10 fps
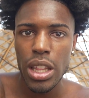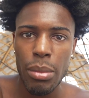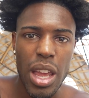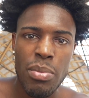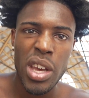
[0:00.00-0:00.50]
them
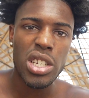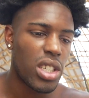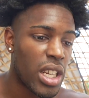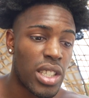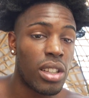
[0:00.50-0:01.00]
eight pages
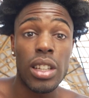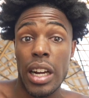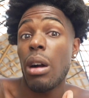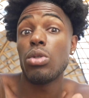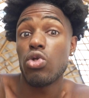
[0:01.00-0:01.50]
instantly. Like
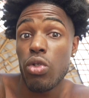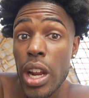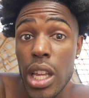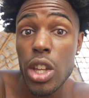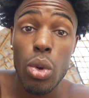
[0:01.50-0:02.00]
I was
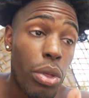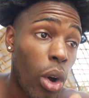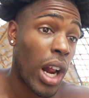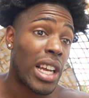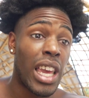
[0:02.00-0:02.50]
ready. You
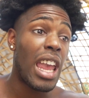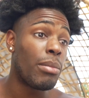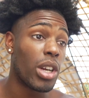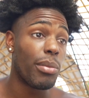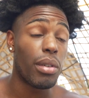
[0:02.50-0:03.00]
thought I came
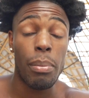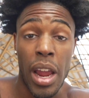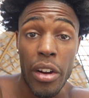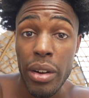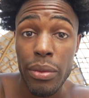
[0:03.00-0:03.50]
there
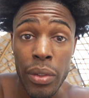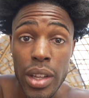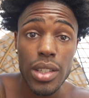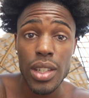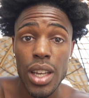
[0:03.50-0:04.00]
preparing for
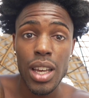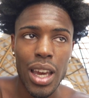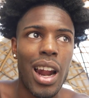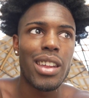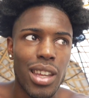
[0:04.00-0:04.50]
this,
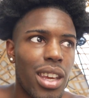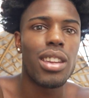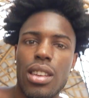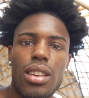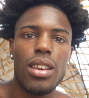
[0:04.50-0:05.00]
and I did.
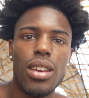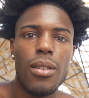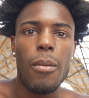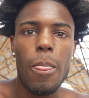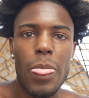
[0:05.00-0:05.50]

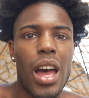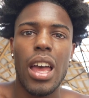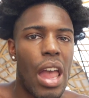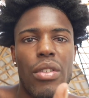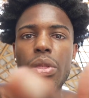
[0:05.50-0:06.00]
Uh,
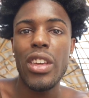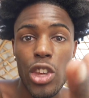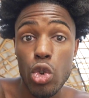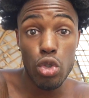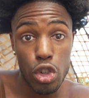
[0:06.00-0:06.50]
everything
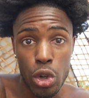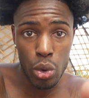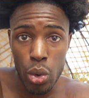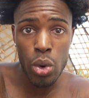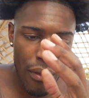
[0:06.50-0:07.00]
you
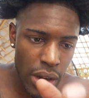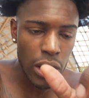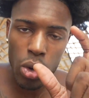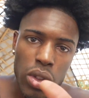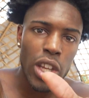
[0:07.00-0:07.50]
do, every
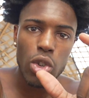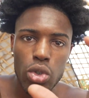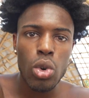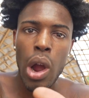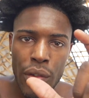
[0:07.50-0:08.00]
little thing you
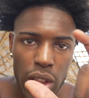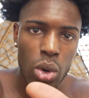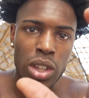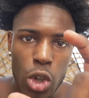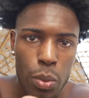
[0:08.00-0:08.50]
do, every little
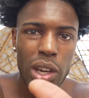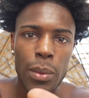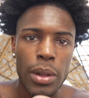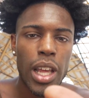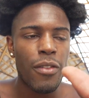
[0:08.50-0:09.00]
thing you pick
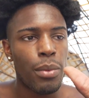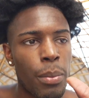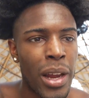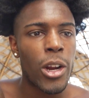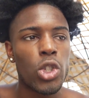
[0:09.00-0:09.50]
up in life
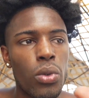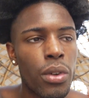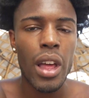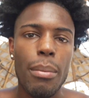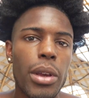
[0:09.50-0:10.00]
prepares you for
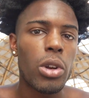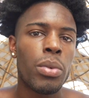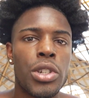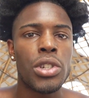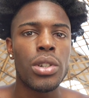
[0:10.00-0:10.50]
that bigger
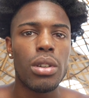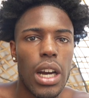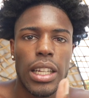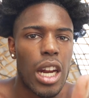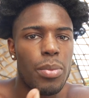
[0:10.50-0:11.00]
picture.
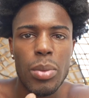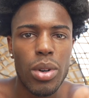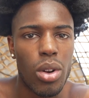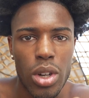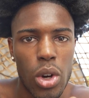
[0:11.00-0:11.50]
A lot of people
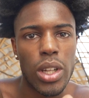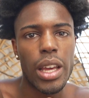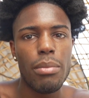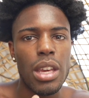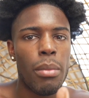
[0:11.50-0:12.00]
don't know,
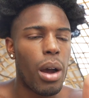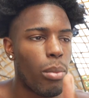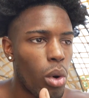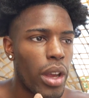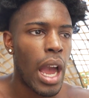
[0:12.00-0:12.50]
like me and my
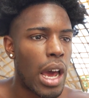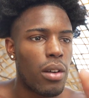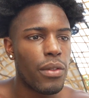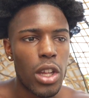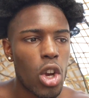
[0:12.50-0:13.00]
boy had a
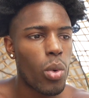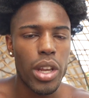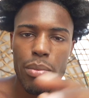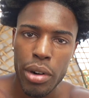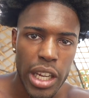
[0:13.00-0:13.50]
video where
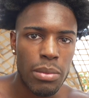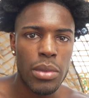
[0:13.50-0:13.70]
he pranked